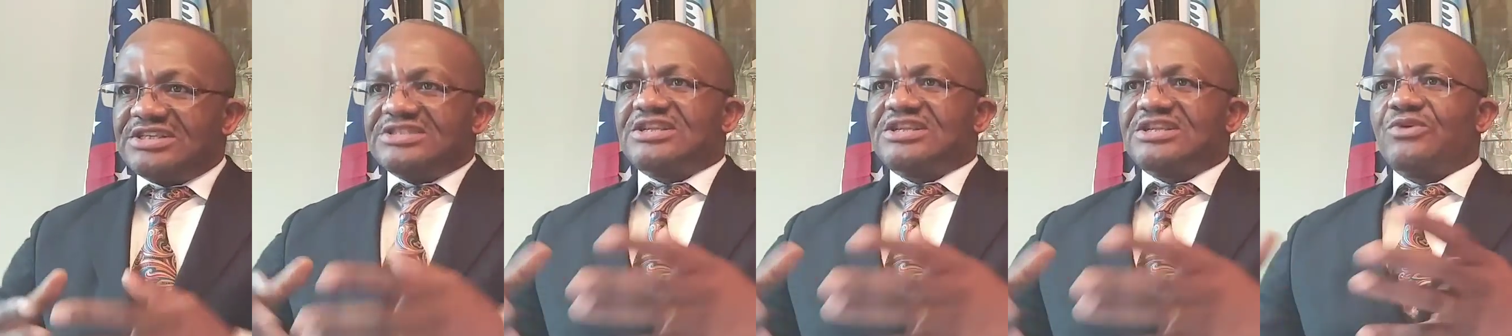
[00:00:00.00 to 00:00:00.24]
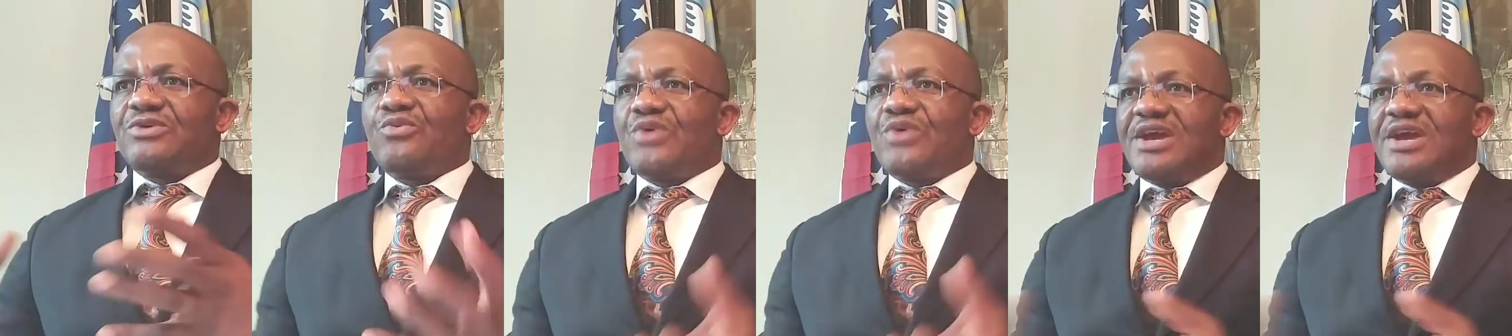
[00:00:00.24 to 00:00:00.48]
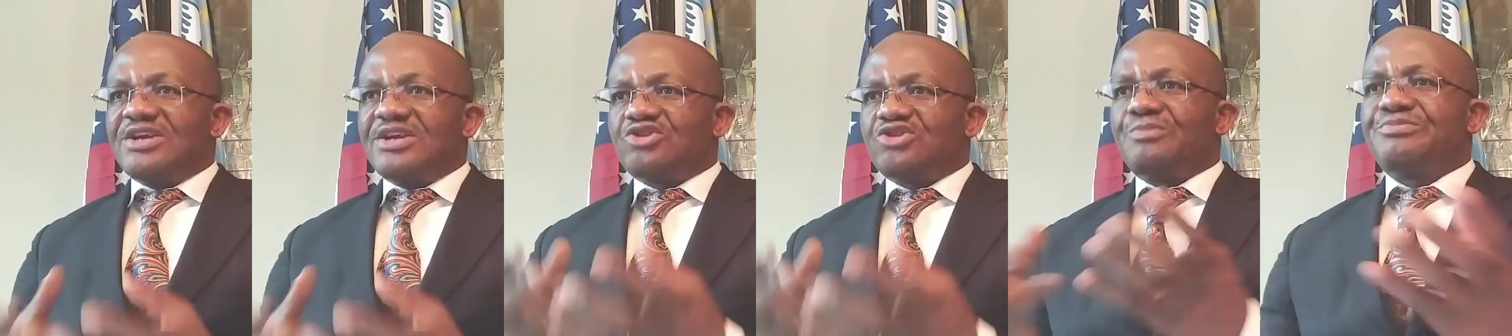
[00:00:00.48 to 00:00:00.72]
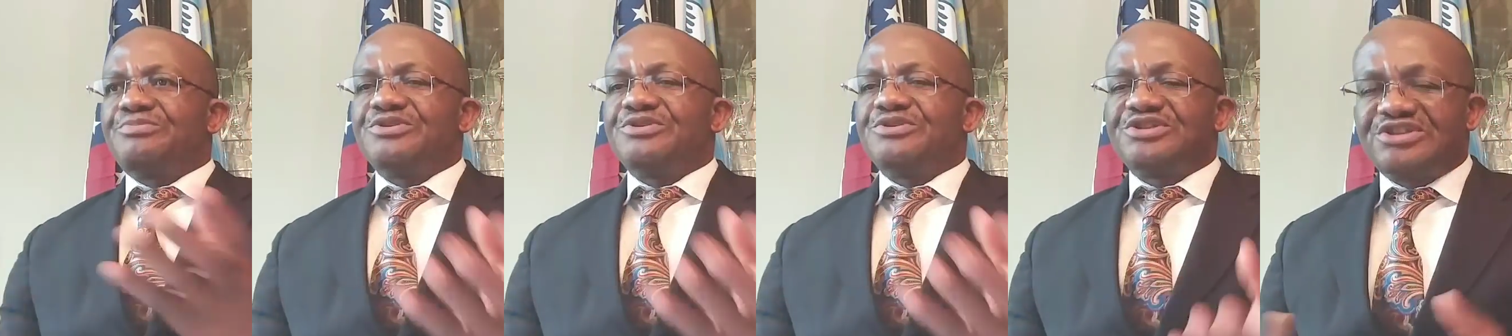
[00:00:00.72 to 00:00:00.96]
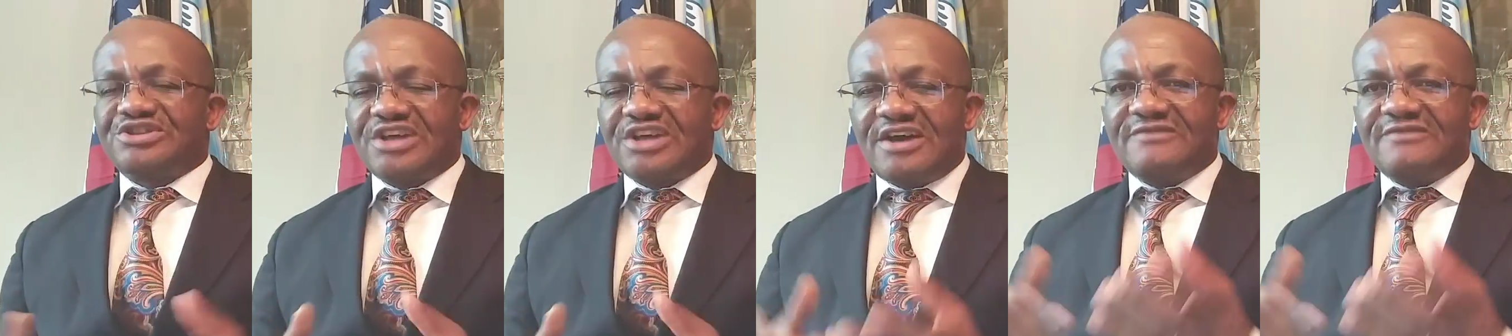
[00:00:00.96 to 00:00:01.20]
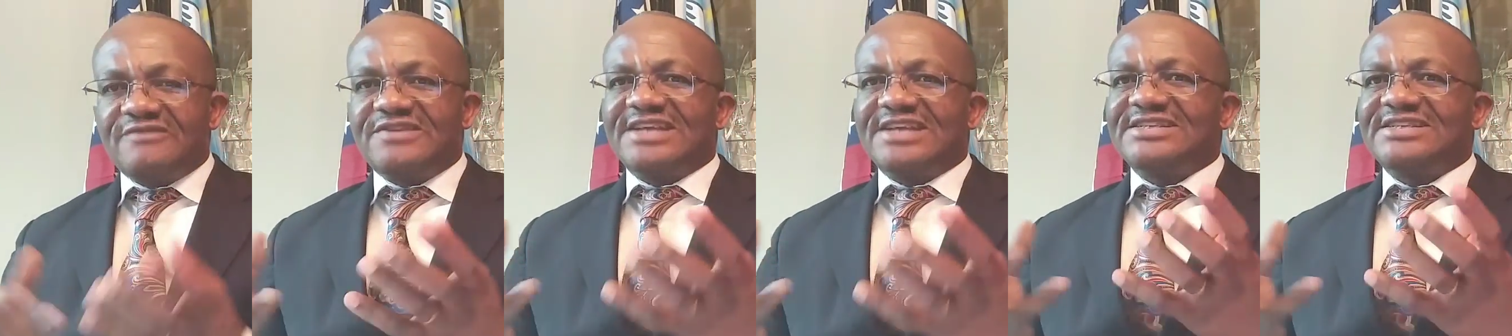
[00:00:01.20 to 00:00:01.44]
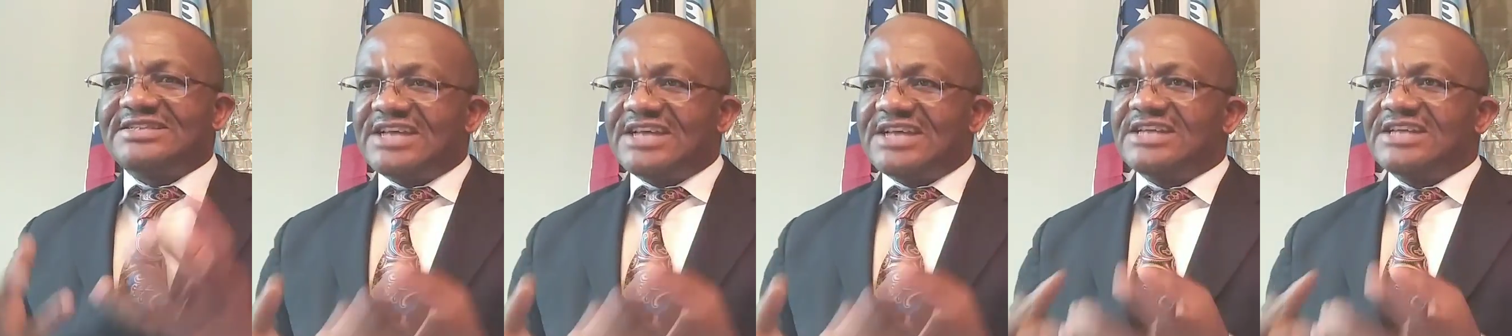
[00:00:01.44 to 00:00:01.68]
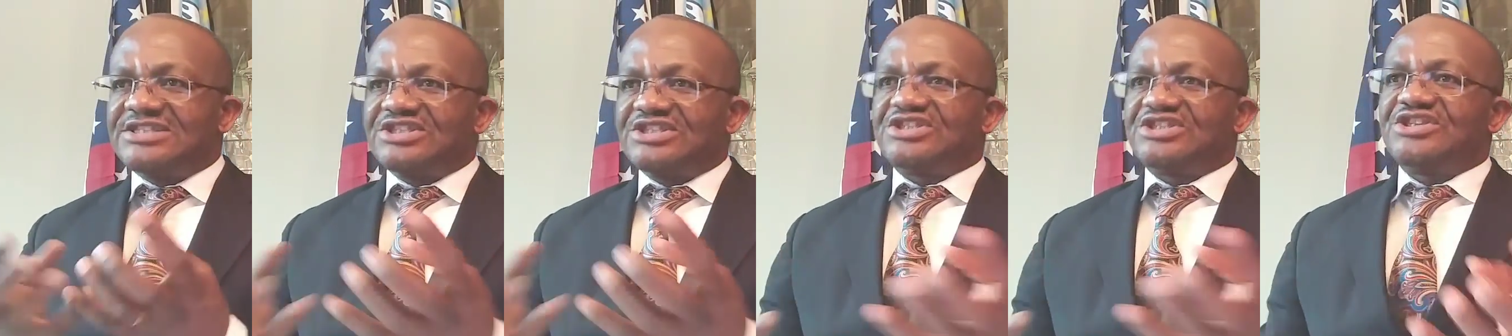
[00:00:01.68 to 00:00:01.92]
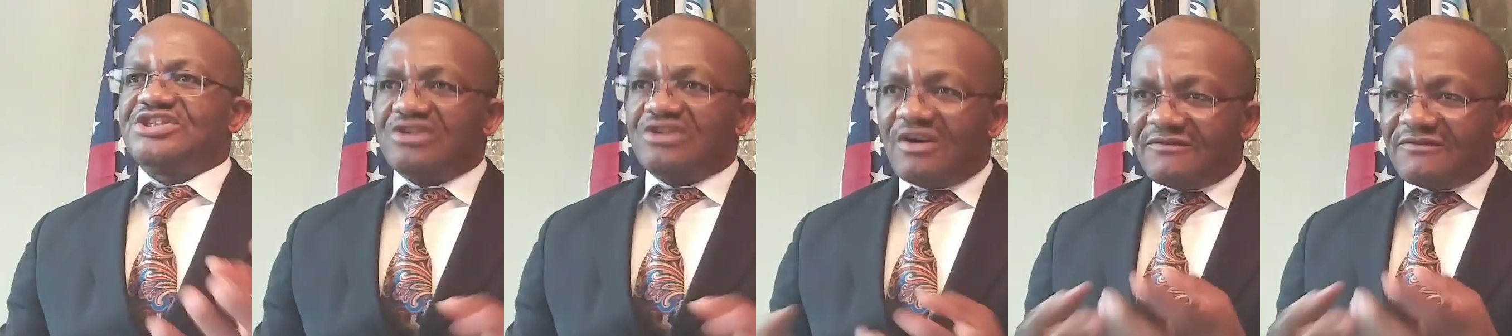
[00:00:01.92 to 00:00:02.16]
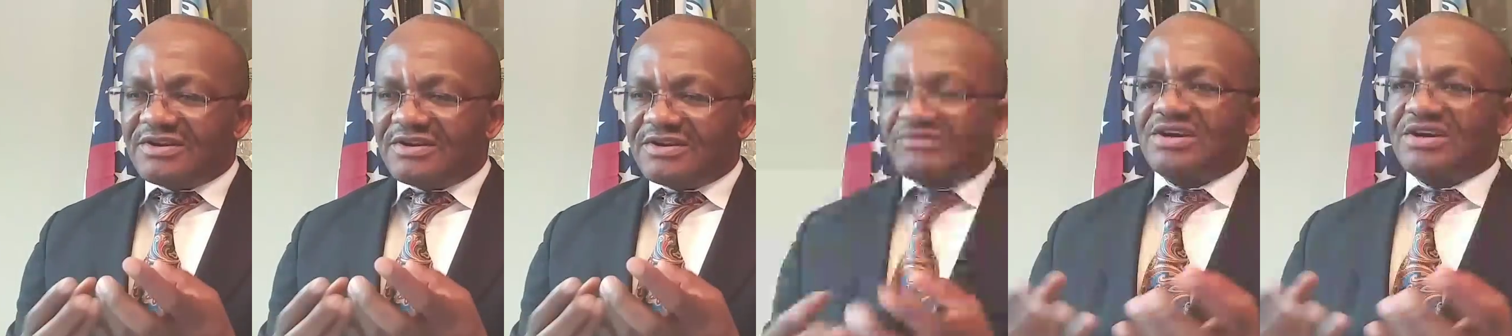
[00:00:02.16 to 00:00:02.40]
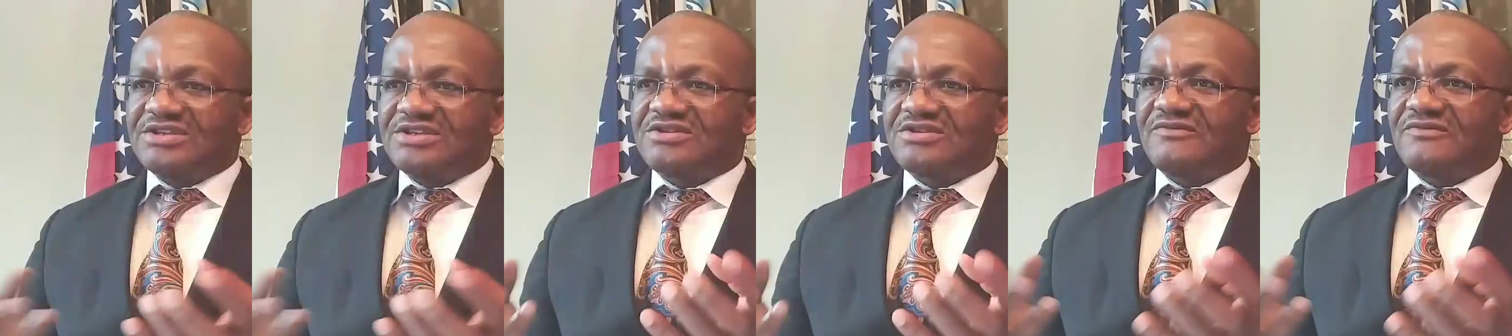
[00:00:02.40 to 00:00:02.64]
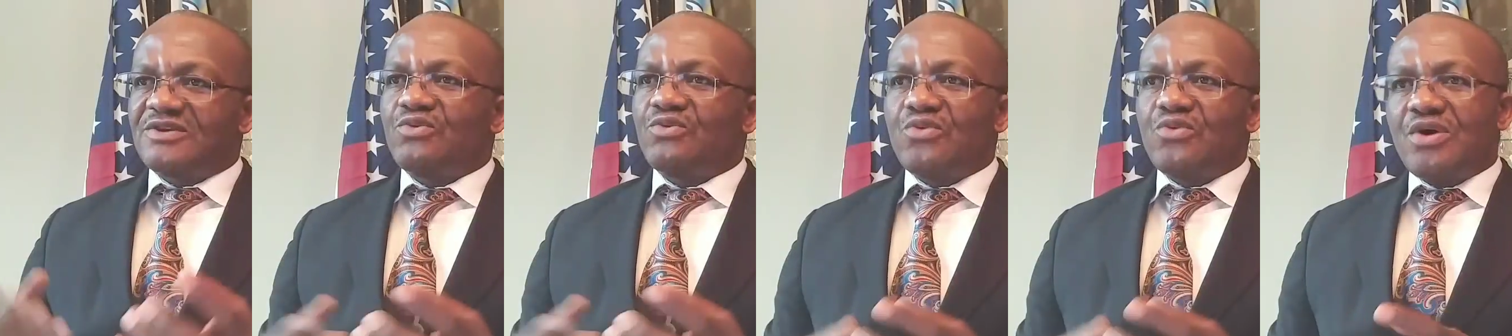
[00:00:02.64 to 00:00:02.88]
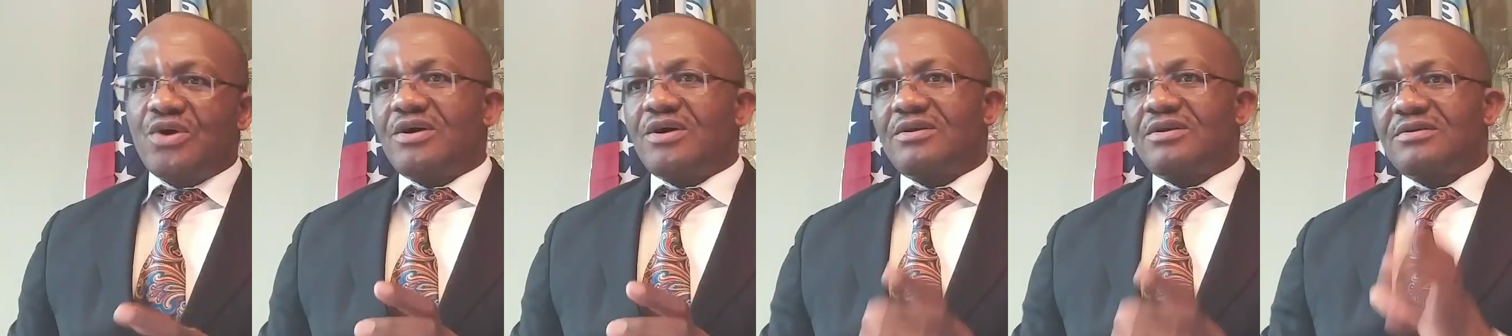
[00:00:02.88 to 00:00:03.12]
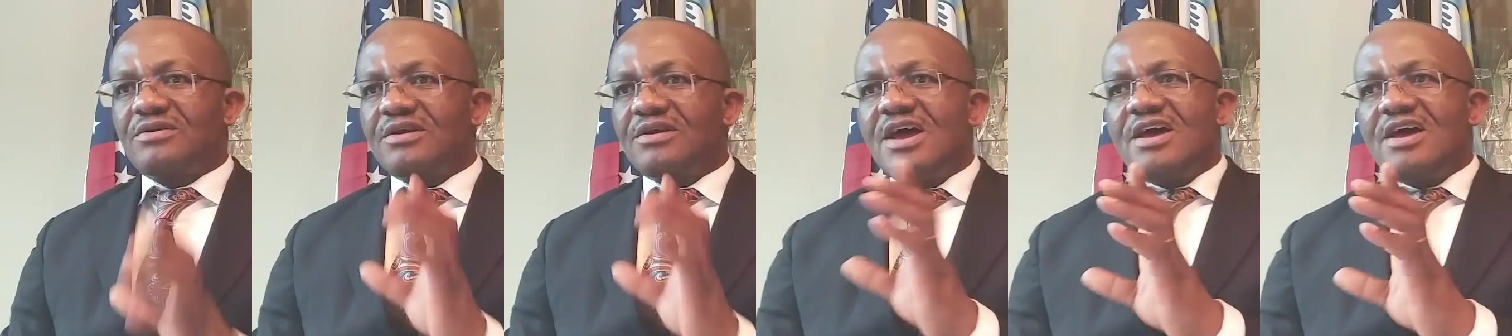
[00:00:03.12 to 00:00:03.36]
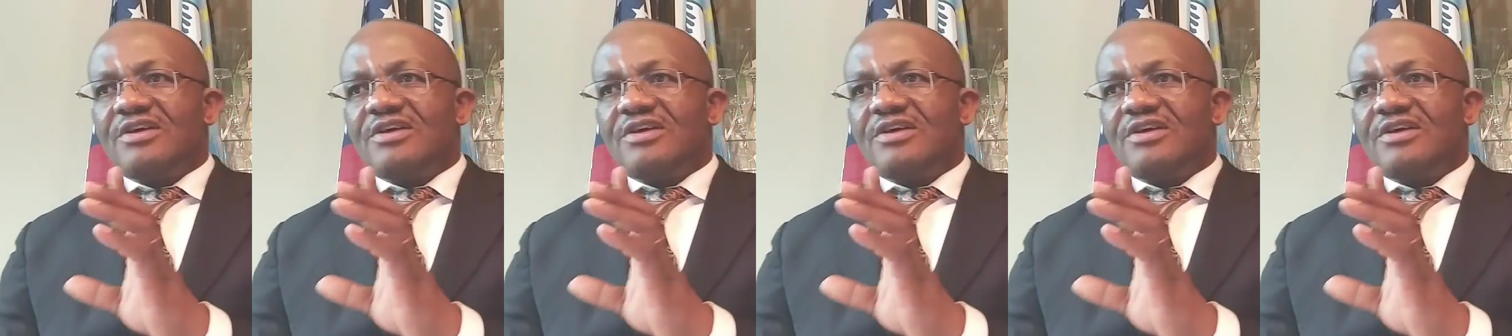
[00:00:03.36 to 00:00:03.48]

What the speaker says: it's a way to preserve the identity of the rest of the world.